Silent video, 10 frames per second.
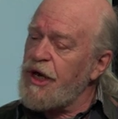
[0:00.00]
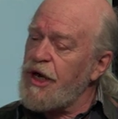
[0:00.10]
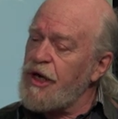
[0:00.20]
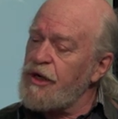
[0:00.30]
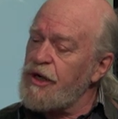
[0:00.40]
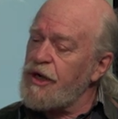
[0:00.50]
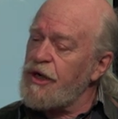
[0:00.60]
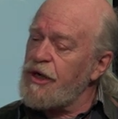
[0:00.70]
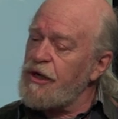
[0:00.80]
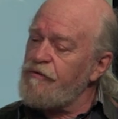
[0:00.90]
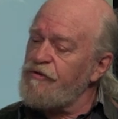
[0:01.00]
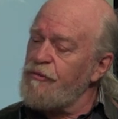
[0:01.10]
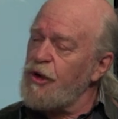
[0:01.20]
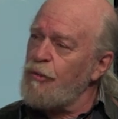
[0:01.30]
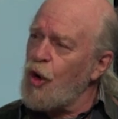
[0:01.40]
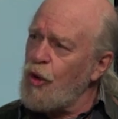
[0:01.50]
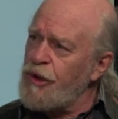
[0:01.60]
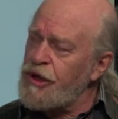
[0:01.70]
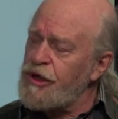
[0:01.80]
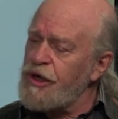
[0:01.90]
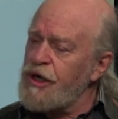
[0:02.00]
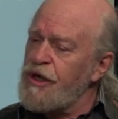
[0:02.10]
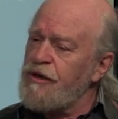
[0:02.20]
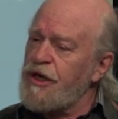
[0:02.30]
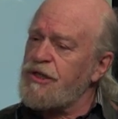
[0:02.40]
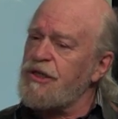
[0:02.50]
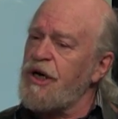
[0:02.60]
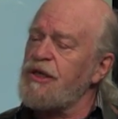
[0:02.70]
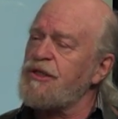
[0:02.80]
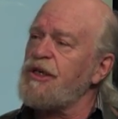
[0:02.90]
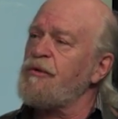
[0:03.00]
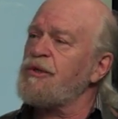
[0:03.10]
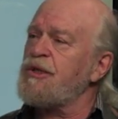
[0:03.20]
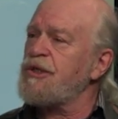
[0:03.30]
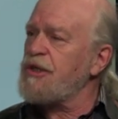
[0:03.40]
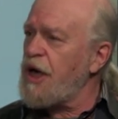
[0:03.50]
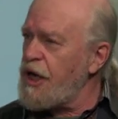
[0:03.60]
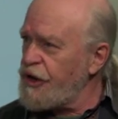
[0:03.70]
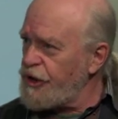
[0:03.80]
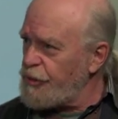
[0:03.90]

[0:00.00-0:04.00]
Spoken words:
And from the moment that Site C was decided